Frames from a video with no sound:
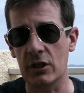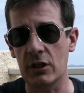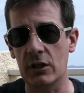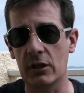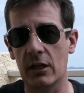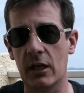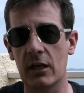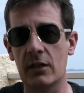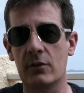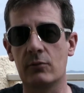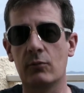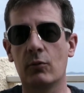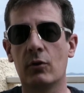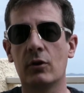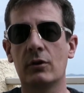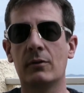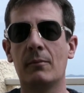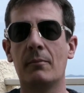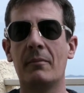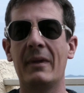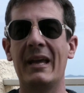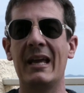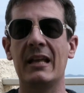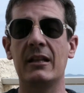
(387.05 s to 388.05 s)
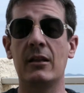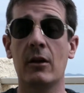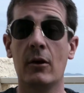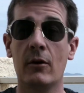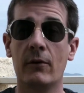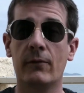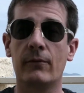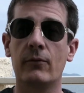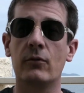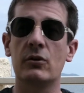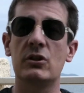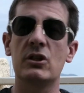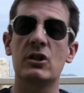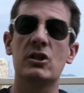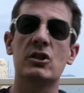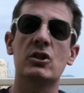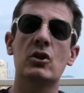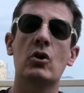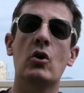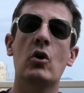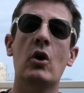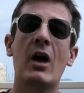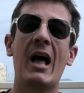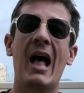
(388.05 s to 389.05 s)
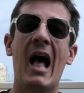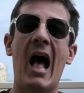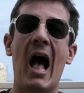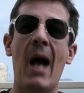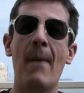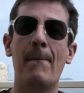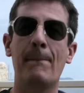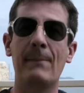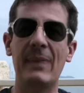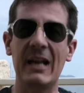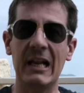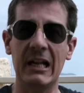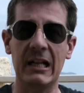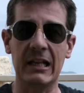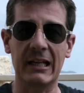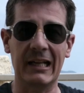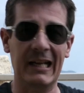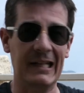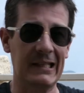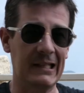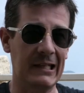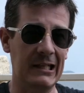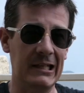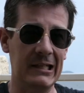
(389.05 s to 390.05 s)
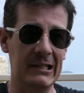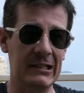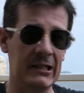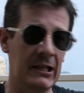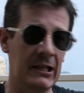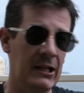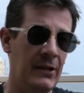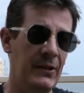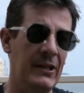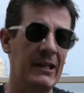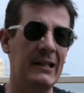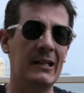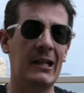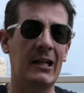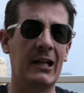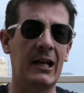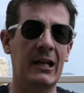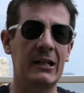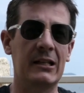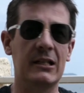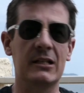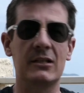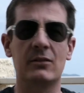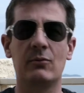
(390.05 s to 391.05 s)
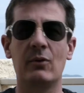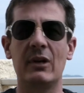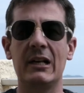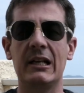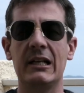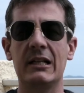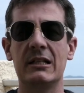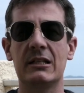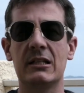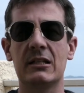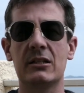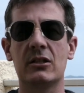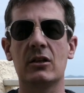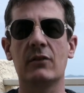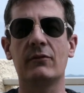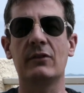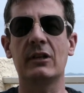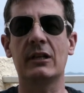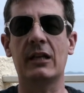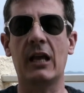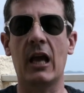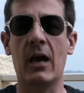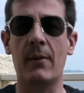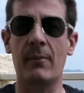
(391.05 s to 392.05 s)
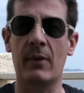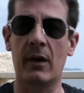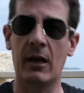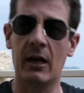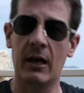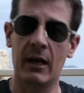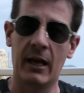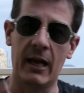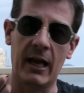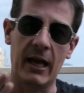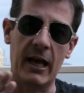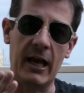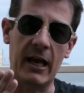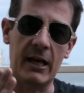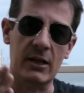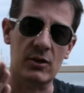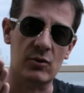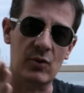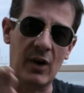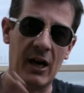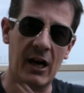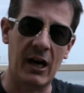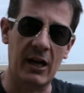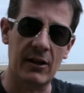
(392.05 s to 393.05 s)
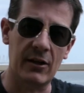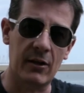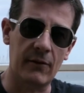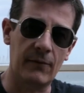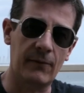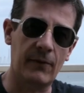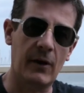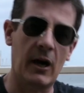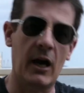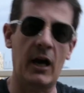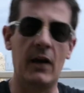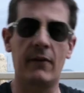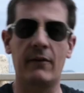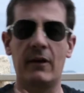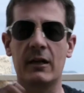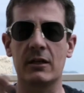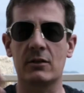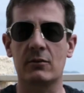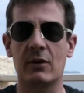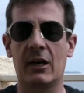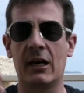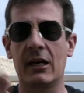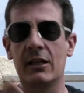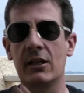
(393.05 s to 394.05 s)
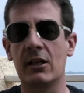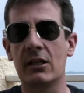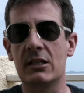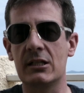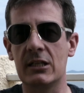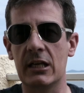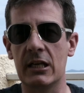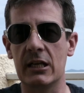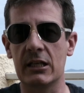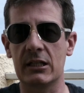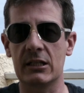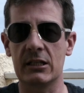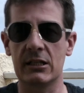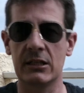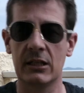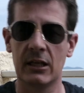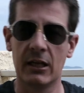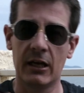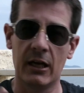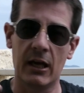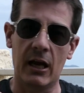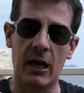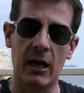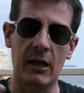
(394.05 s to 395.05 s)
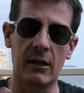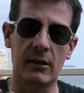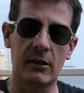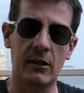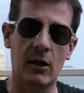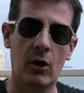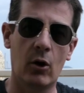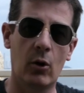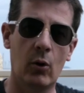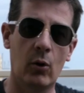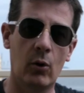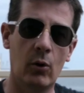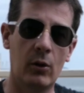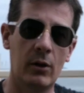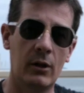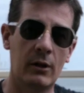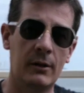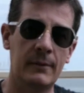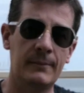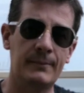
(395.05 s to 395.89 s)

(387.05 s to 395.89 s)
that's what made Fuji so appealing, at least in the latest releases of the camera, X105, X106, and the whole